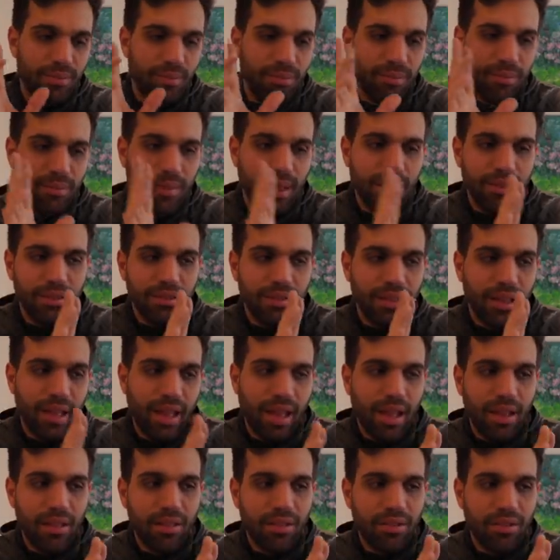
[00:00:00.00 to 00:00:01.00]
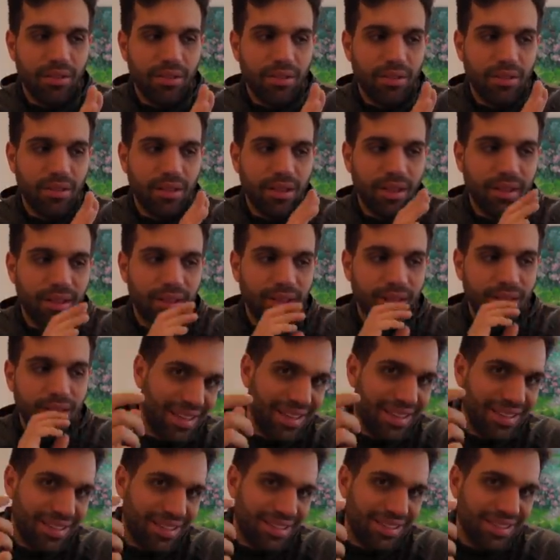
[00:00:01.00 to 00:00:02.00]
mental health, like
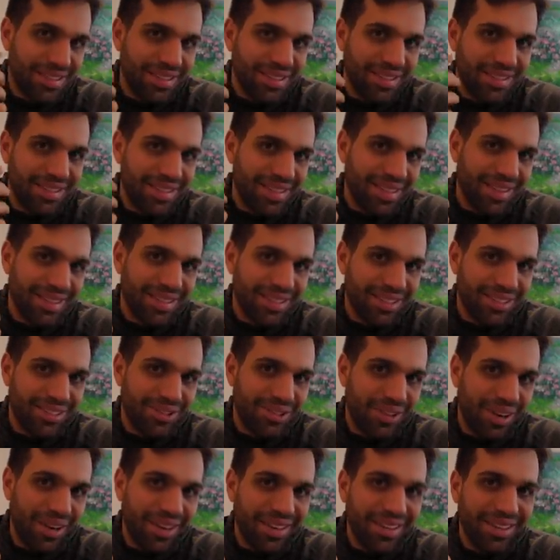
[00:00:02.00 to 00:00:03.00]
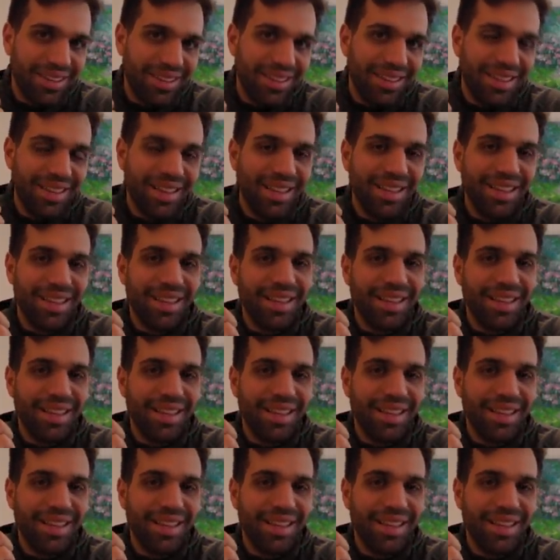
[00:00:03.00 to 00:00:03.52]
it's like a struggle,